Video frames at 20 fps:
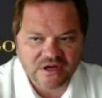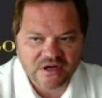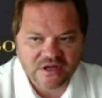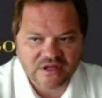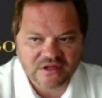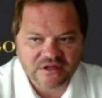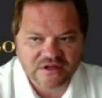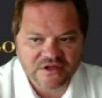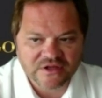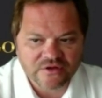
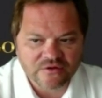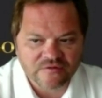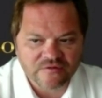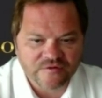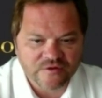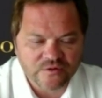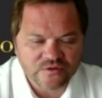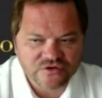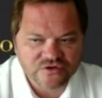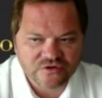in the near
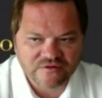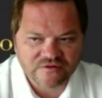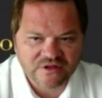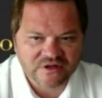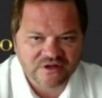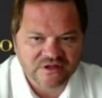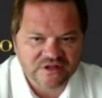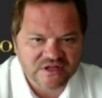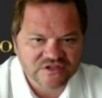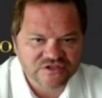future,
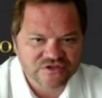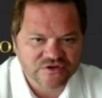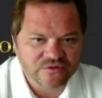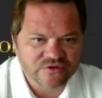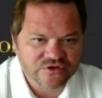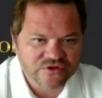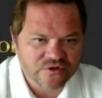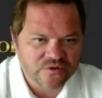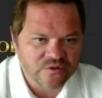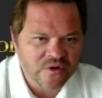within the next year
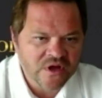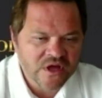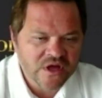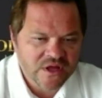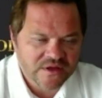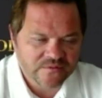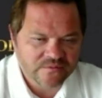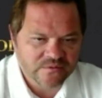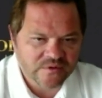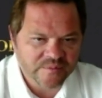or two,
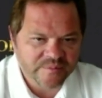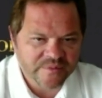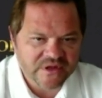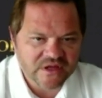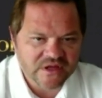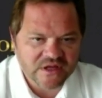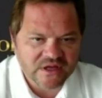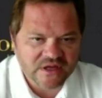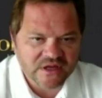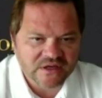he will
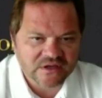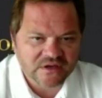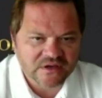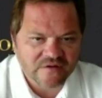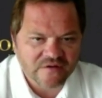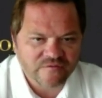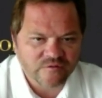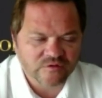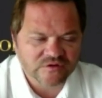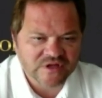be
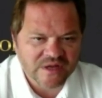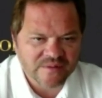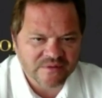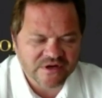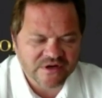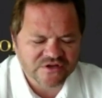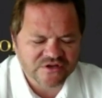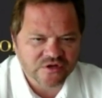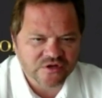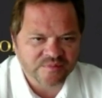a full-time
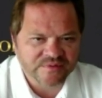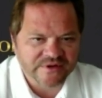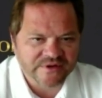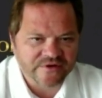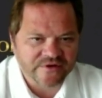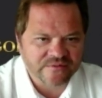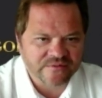NHL